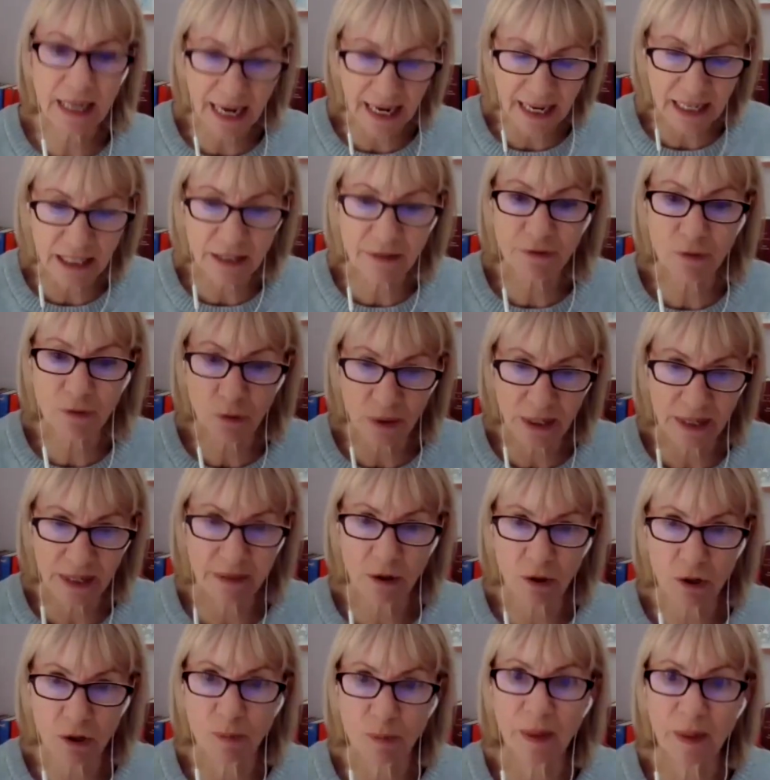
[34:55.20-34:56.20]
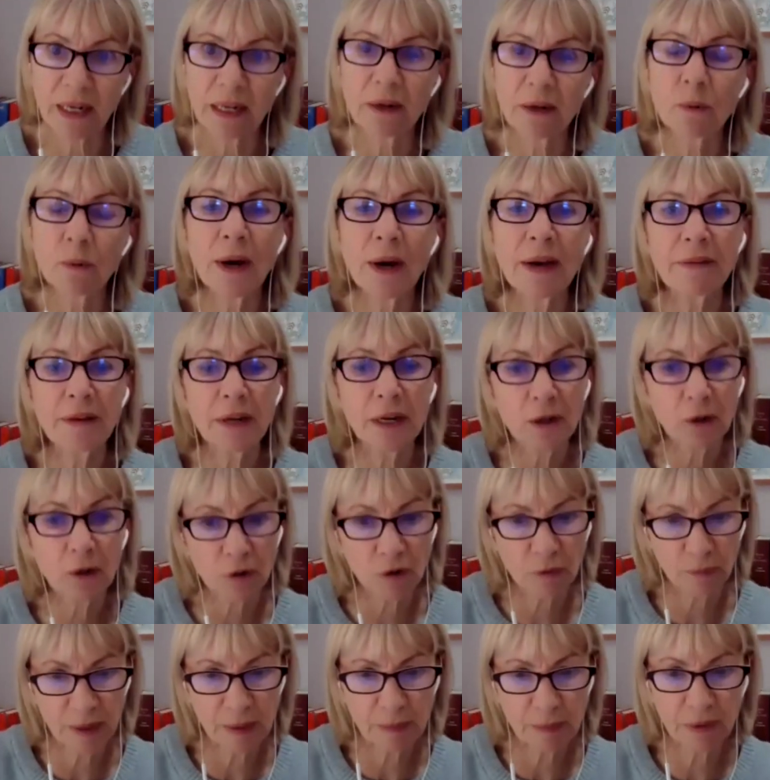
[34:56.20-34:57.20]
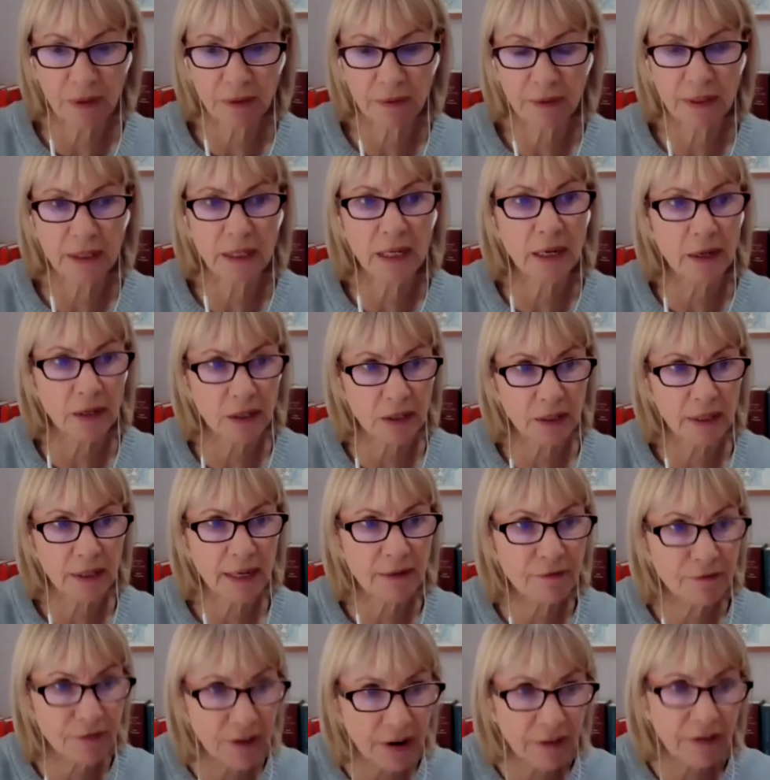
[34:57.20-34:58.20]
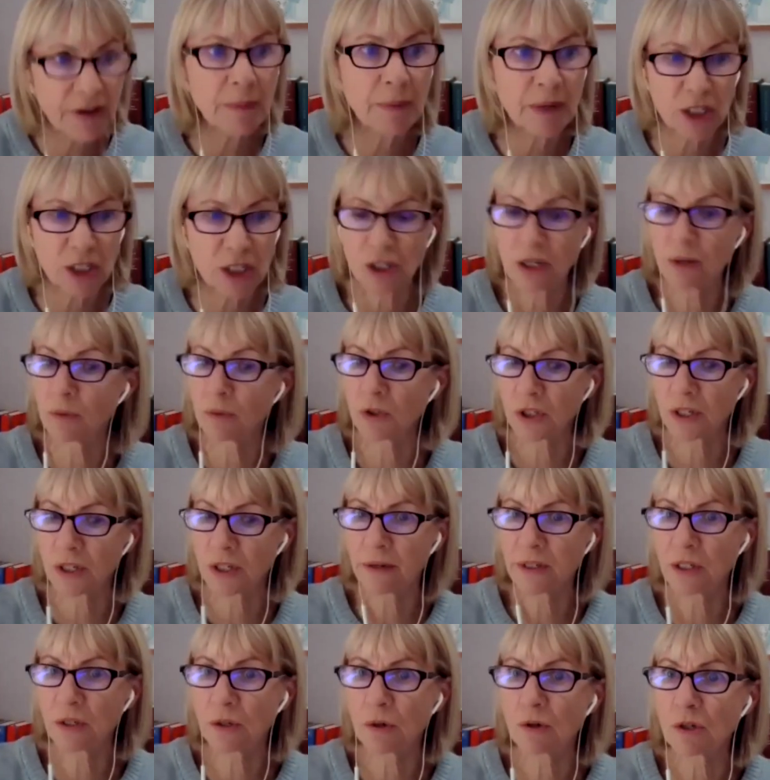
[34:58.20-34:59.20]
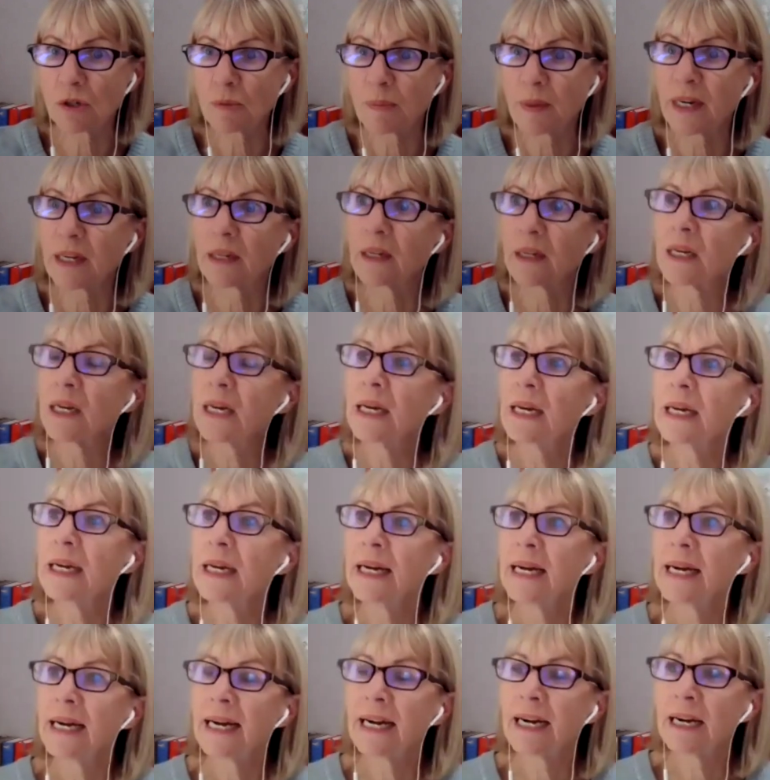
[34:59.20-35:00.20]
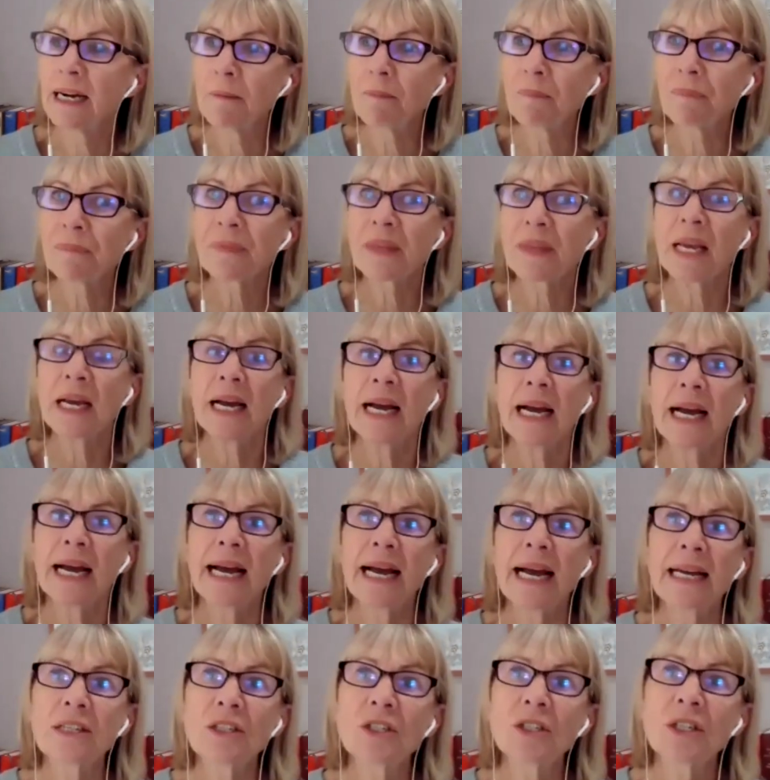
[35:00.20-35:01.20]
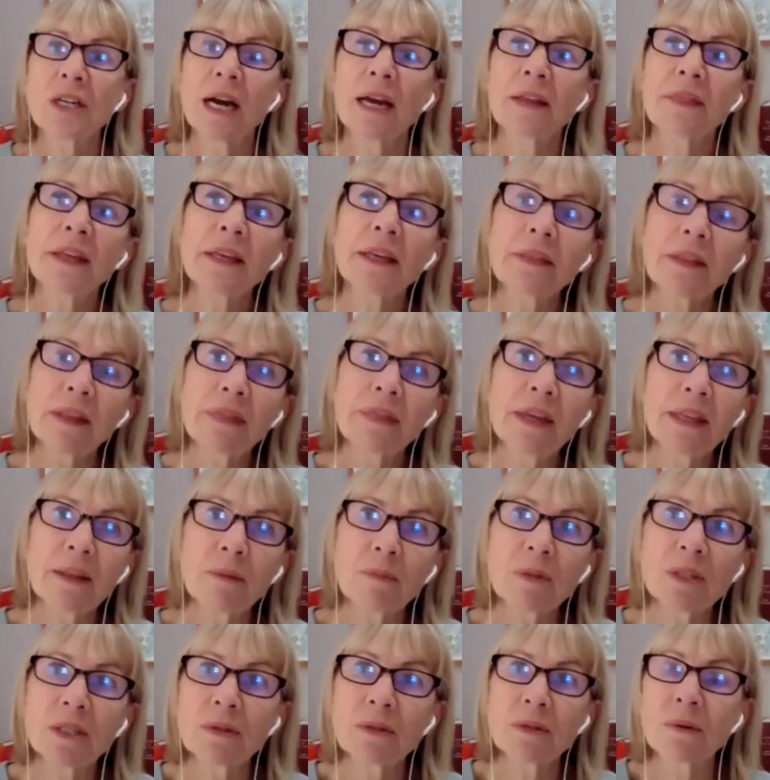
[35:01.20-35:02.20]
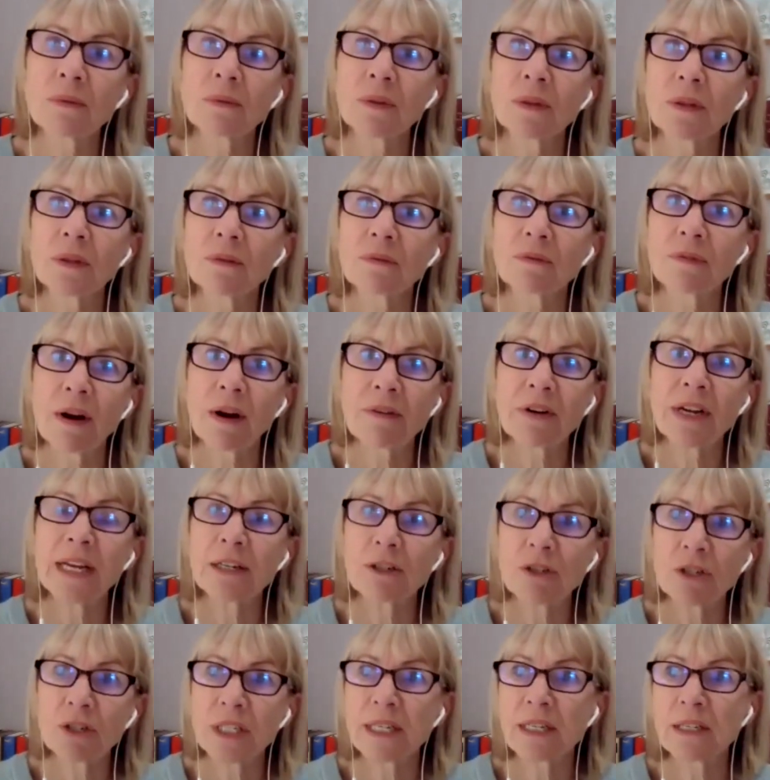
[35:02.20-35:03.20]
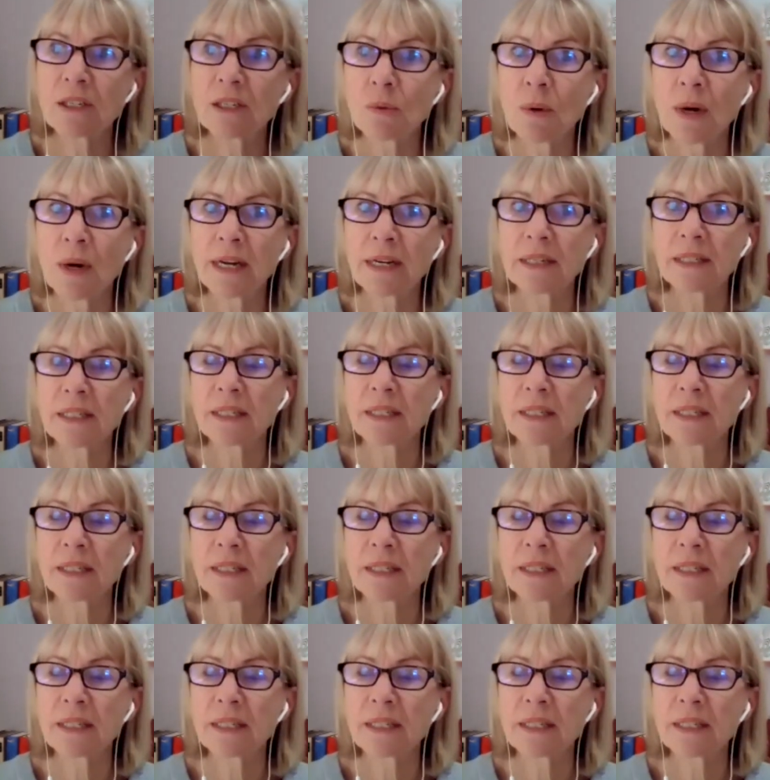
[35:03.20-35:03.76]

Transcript: cared for in the hospital in a way that a lot of people they very much don't want to go to the hospital. Um, and I think the thing that was very interesting as well is